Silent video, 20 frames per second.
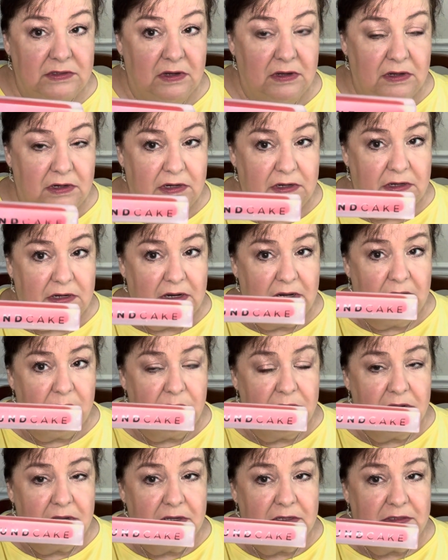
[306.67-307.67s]
on today
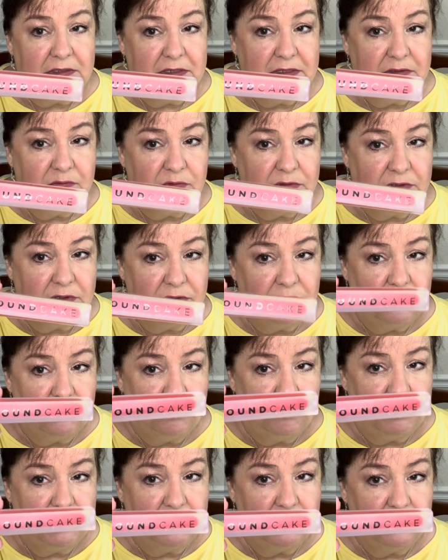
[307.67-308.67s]
because this was a little
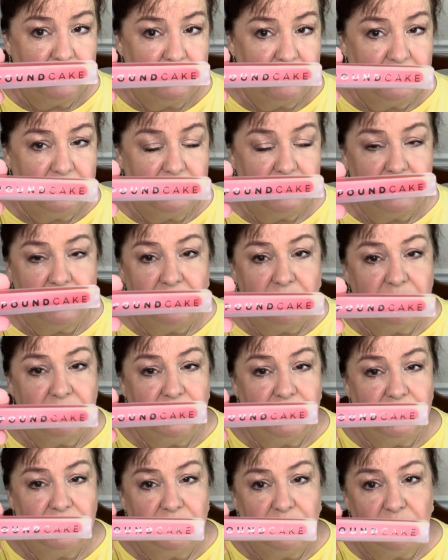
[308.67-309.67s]
bit, it was
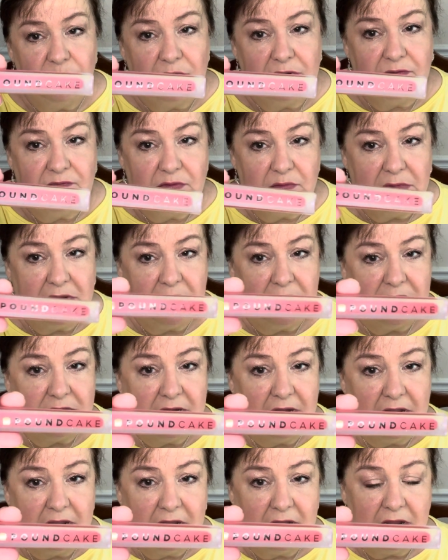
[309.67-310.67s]
just too red for me
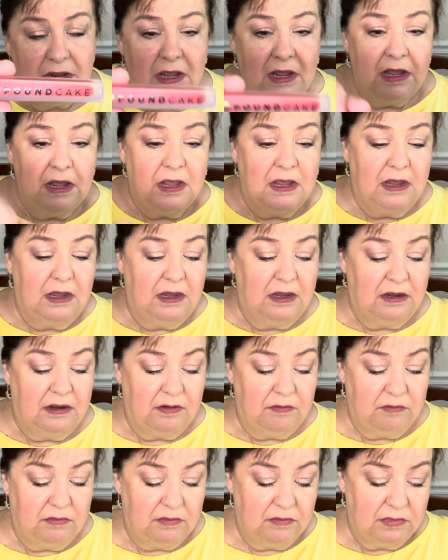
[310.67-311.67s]
today.
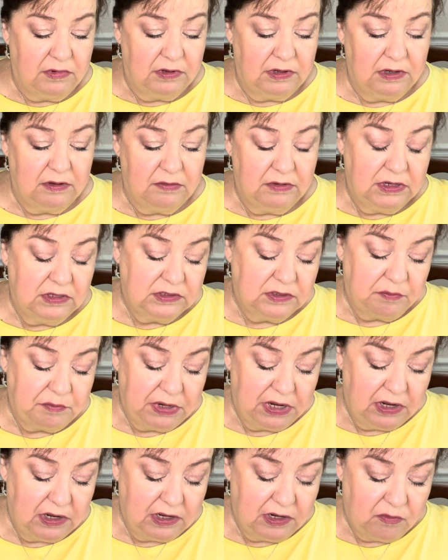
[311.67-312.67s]
Um, it's a
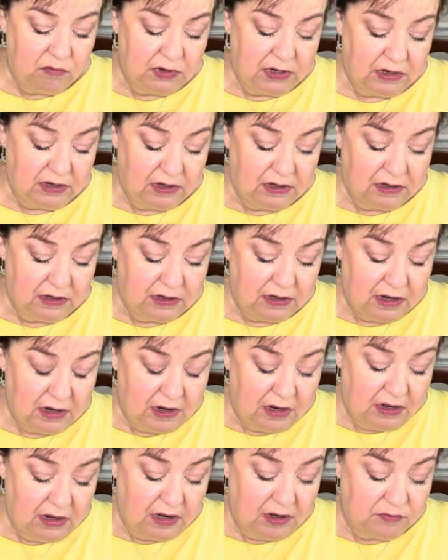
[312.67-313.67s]
pinky red.
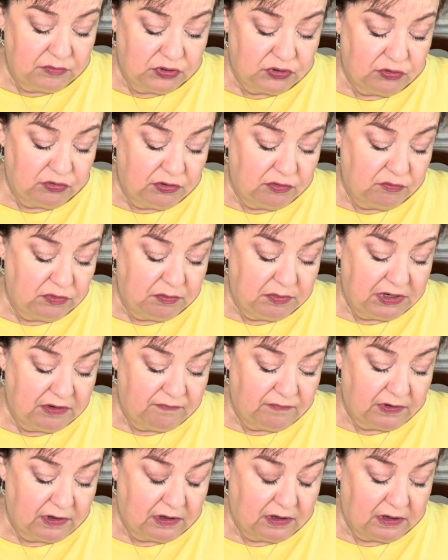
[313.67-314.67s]
I'm sure it would be
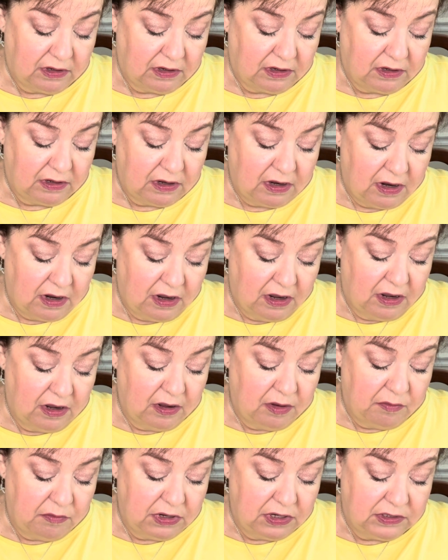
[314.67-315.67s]
fine.
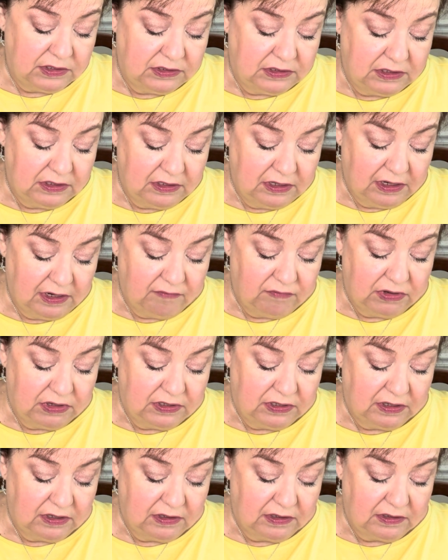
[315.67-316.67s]
Um, it did have a
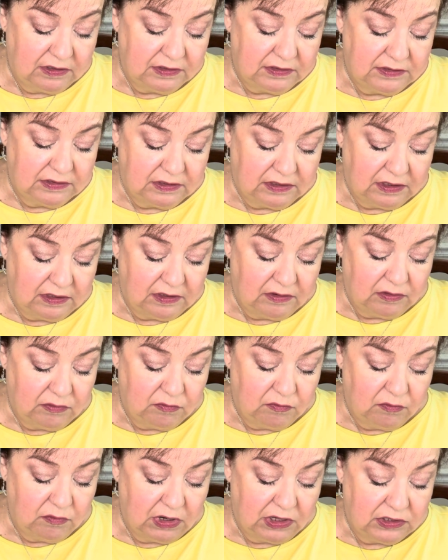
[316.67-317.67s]
tendency,
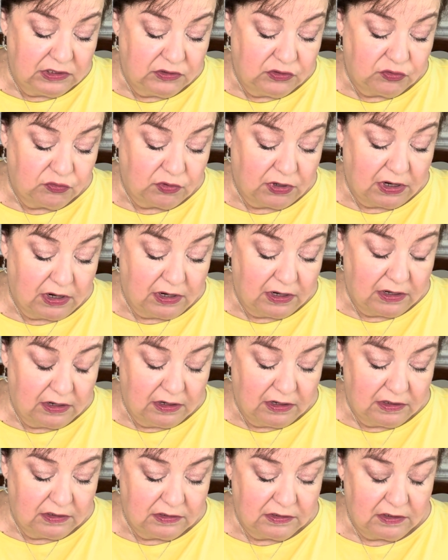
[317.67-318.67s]
I did try
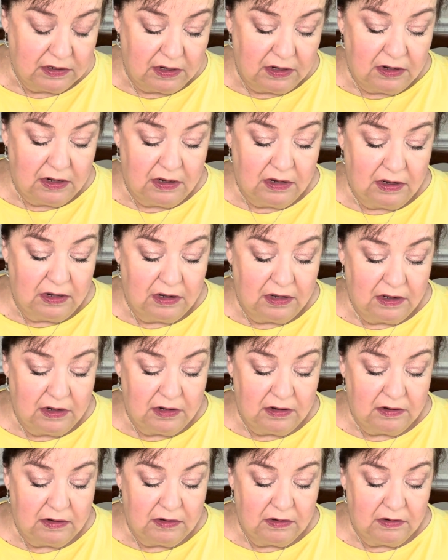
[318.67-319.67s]
it,
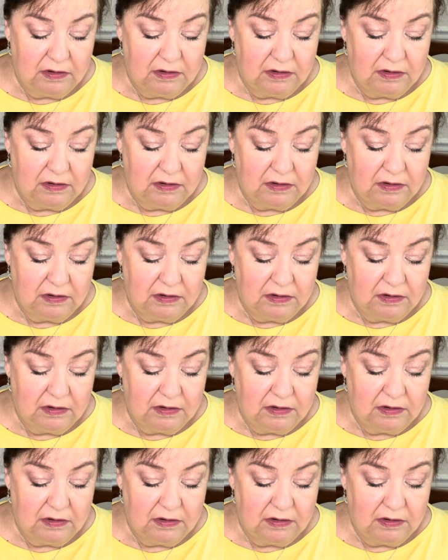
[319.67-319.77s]
and